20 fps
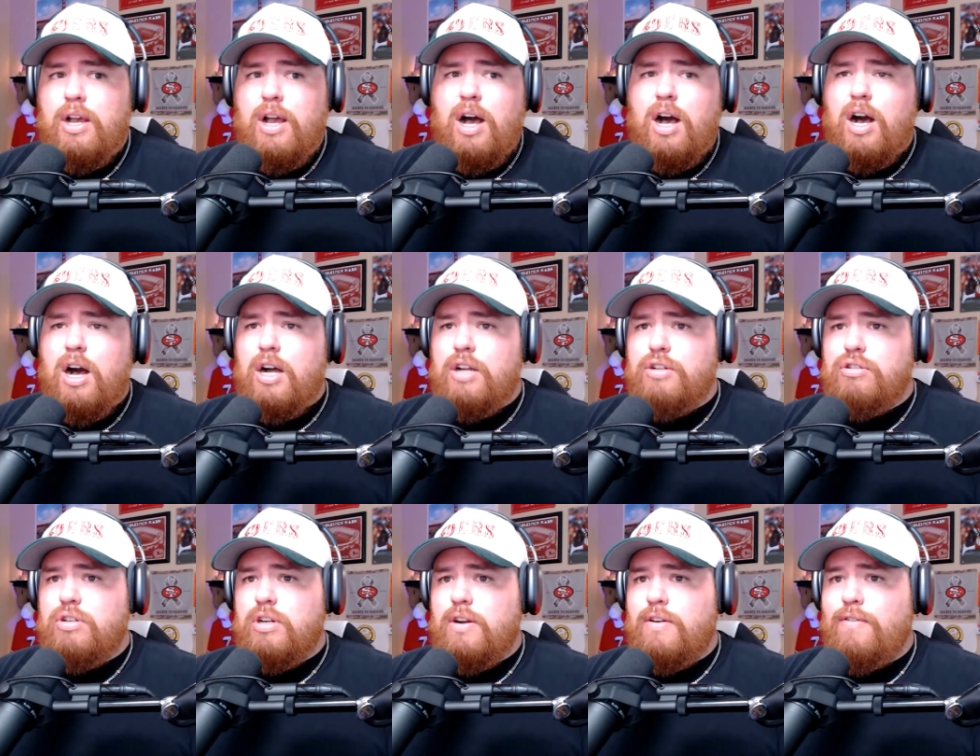
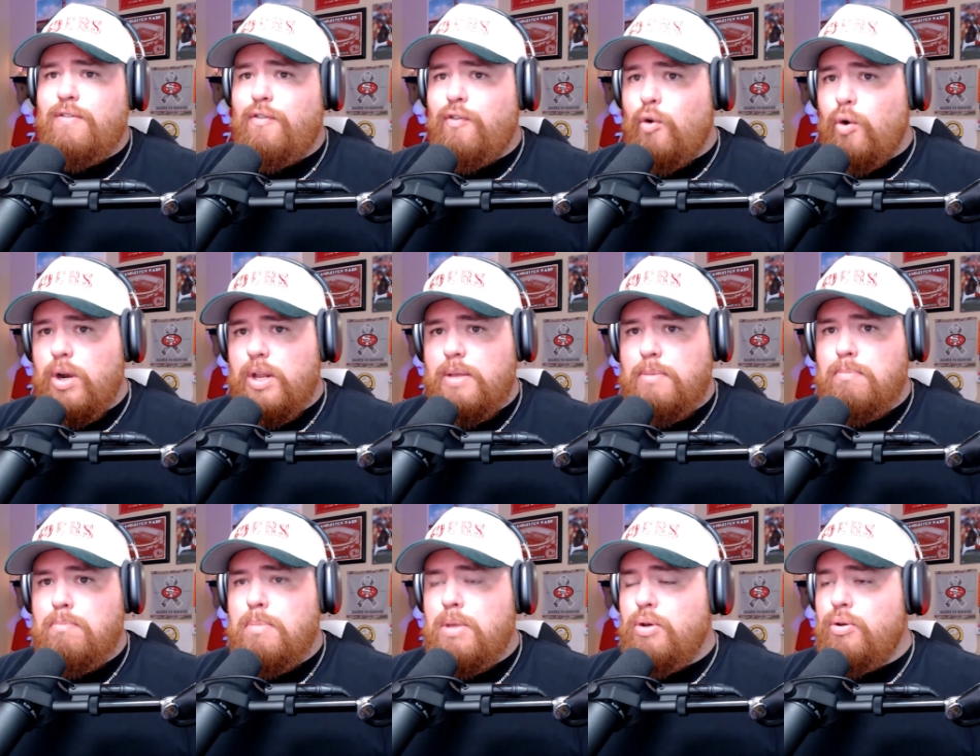
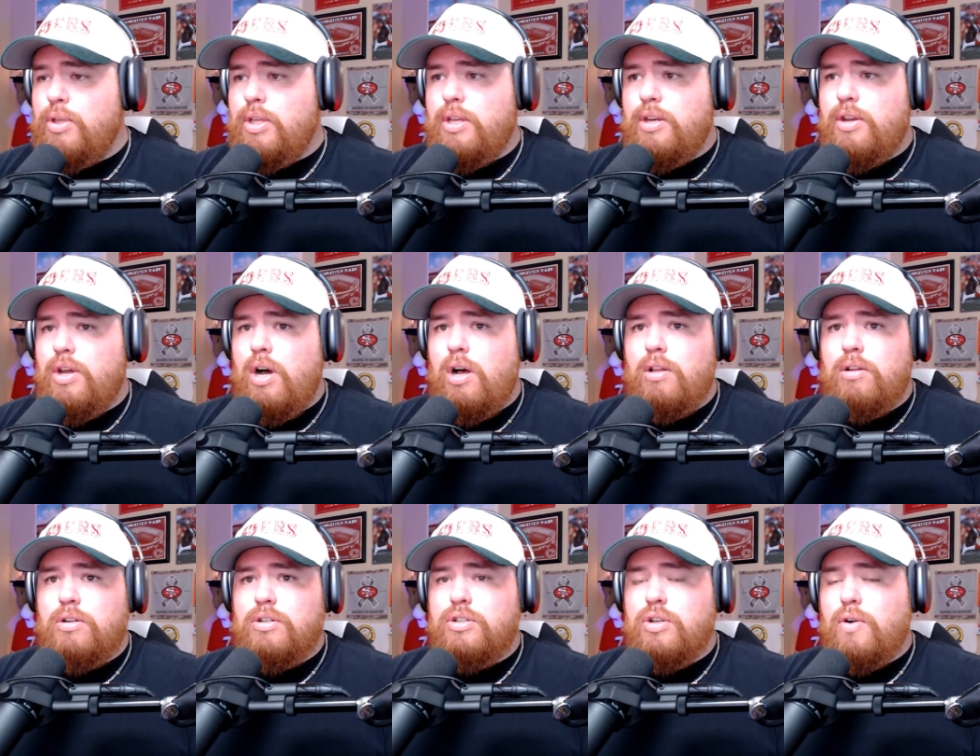$140 million
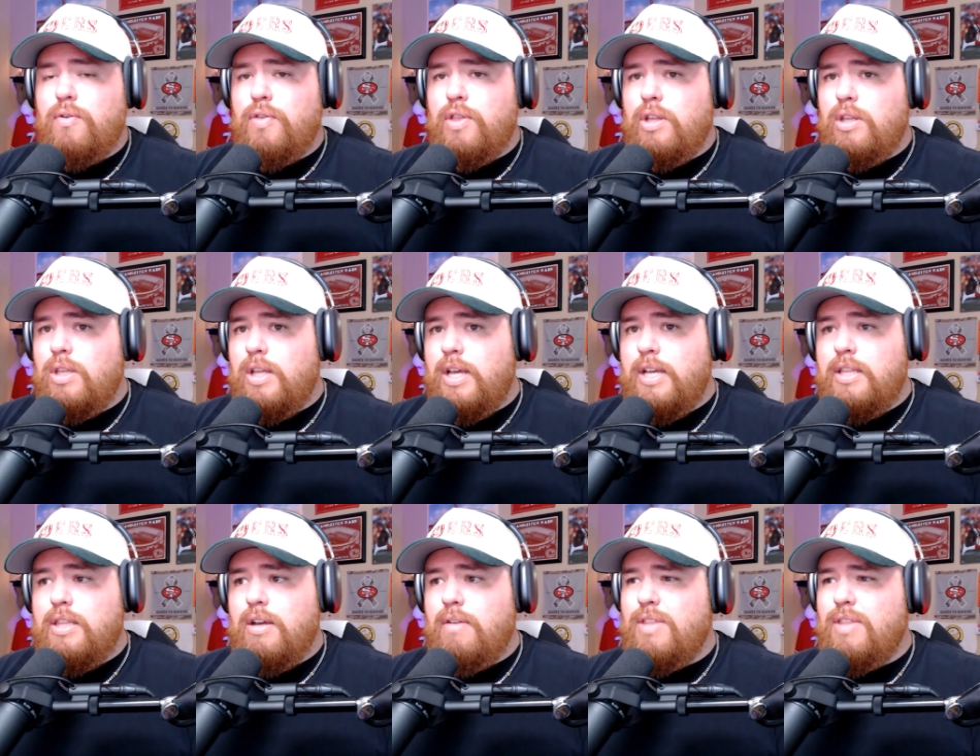over the
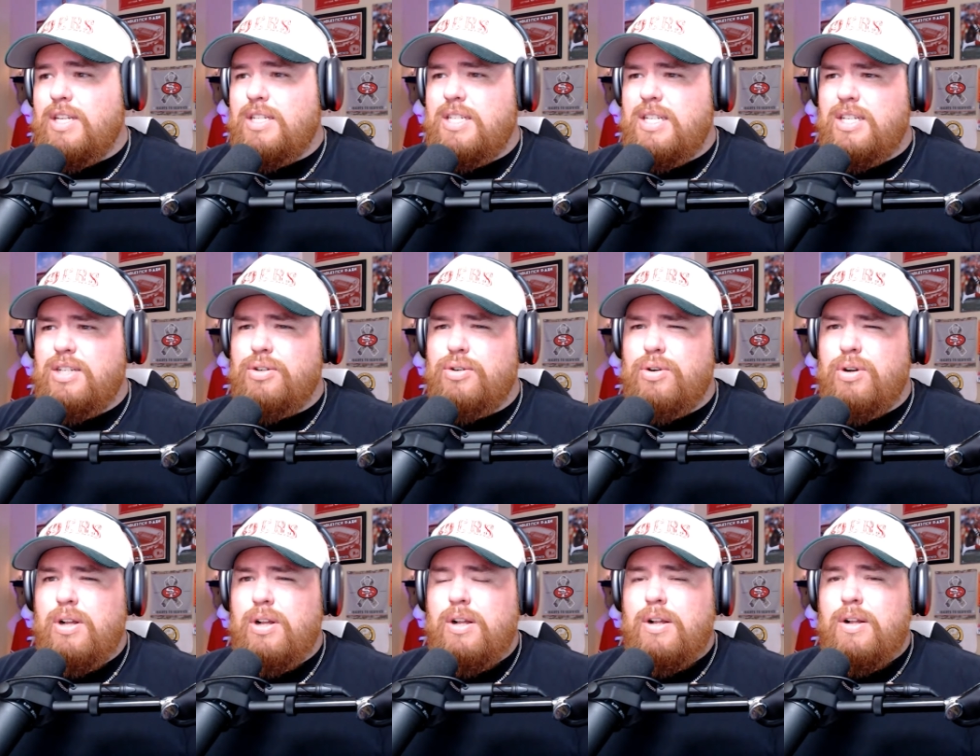length of the
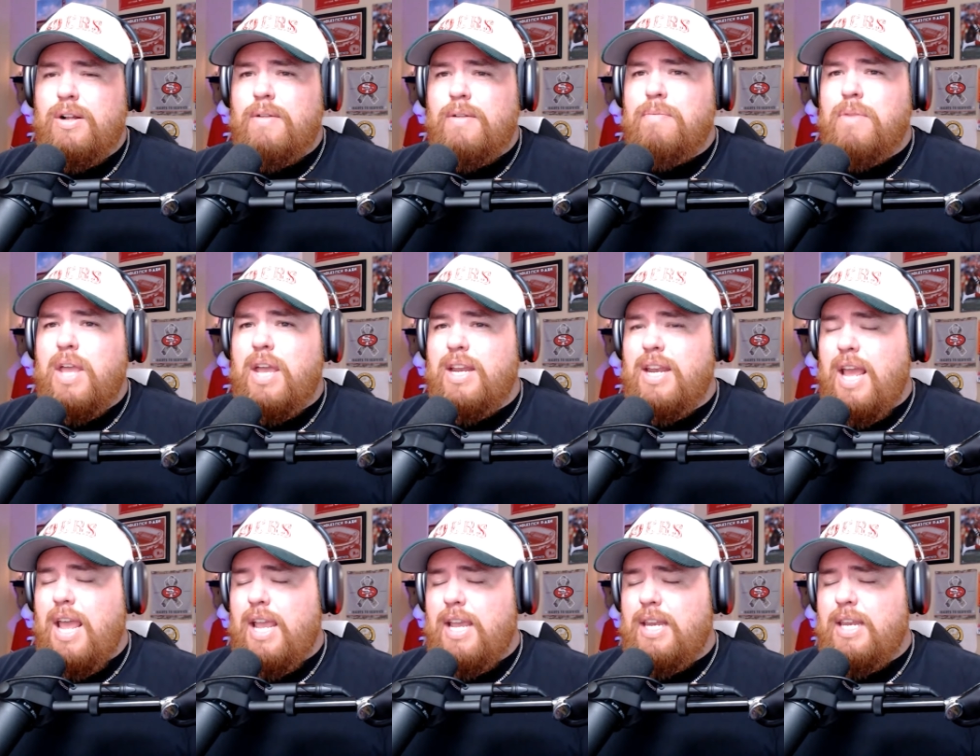deal,
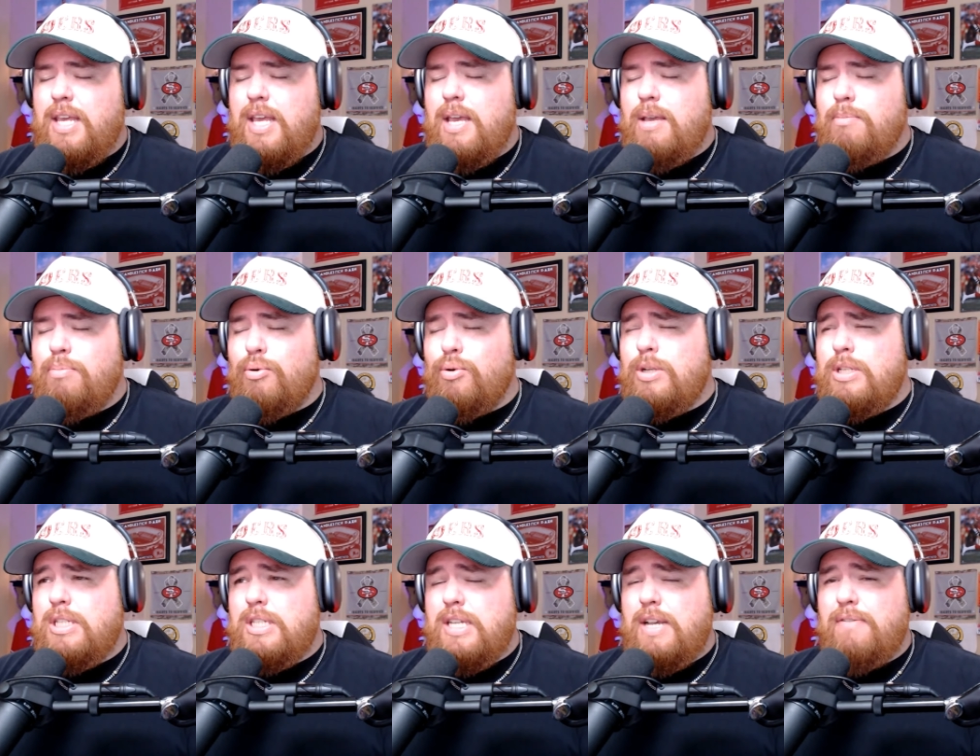and
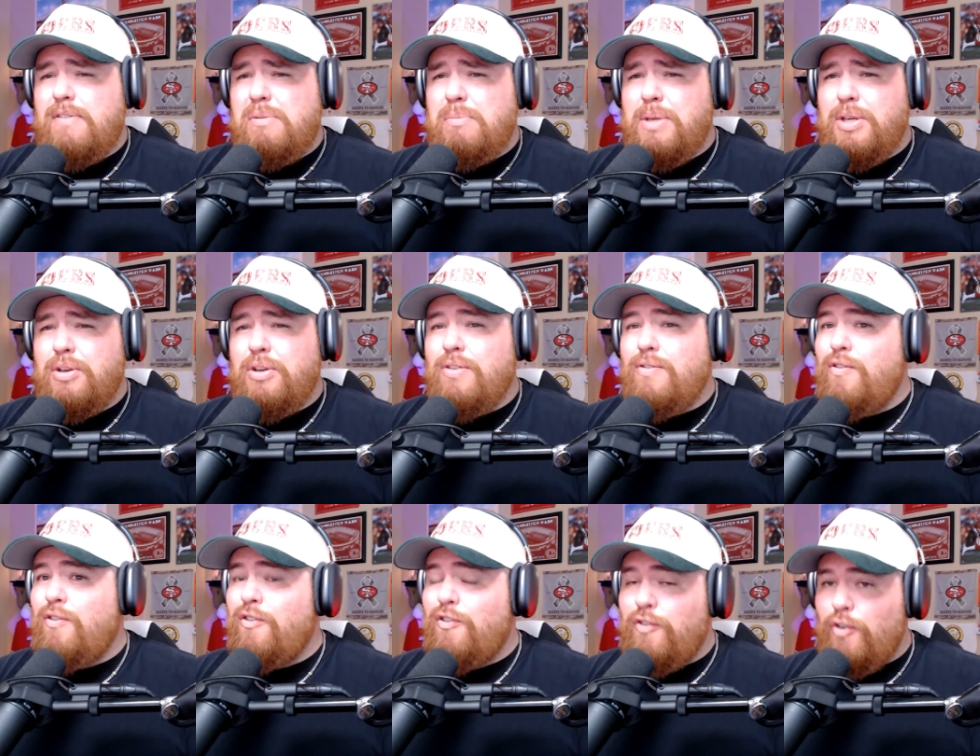$88.7 million
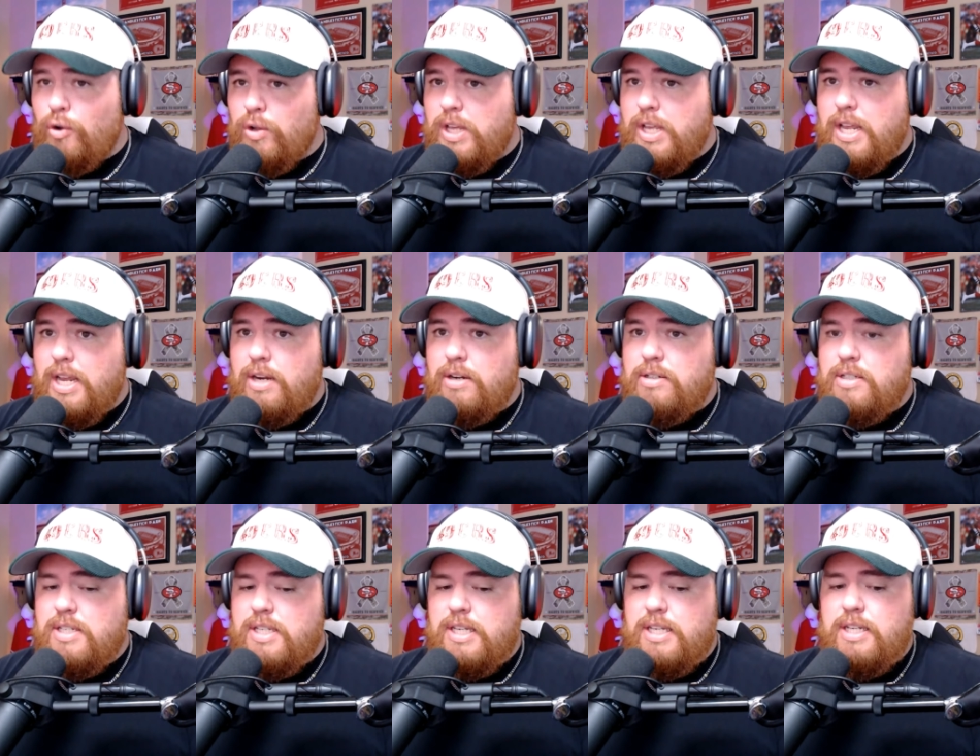fully
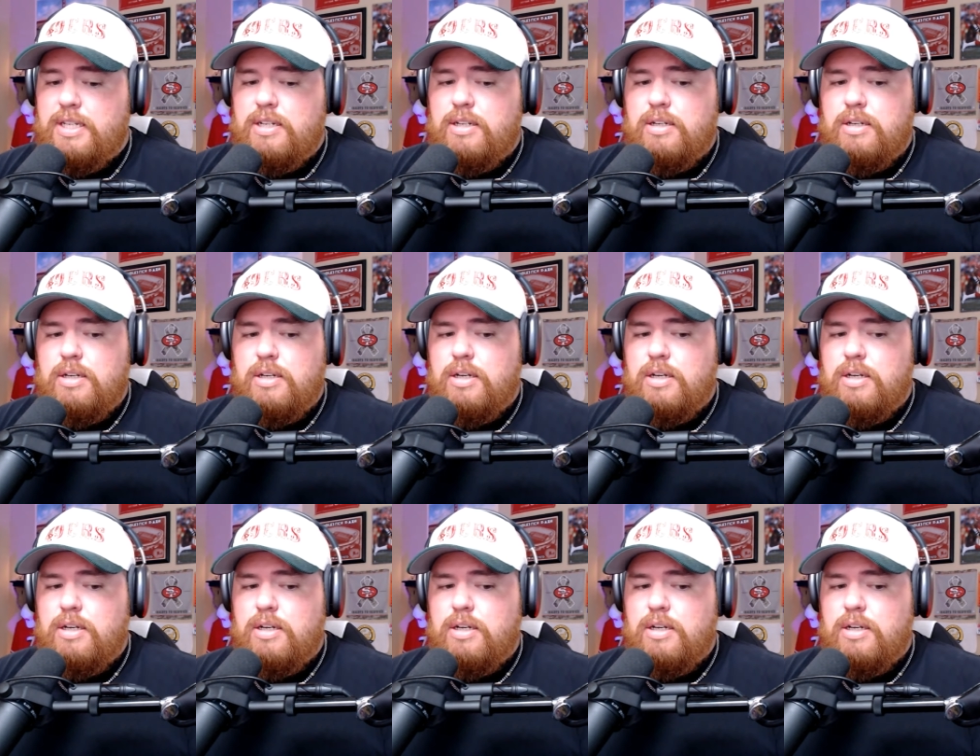guaranteed.